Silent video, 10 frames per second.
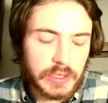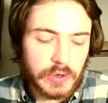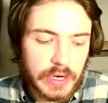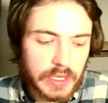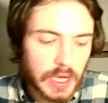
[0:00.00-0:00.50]
the
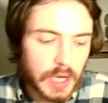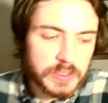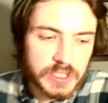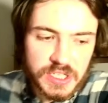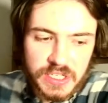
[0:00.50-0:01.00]
Grey
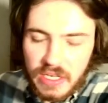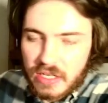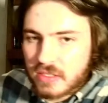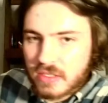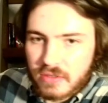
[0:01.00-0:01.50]
Cup just
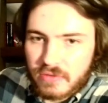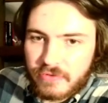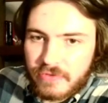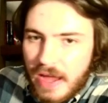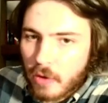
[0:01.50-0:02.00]
because
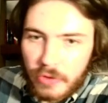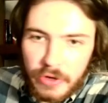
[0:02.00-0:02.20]
of how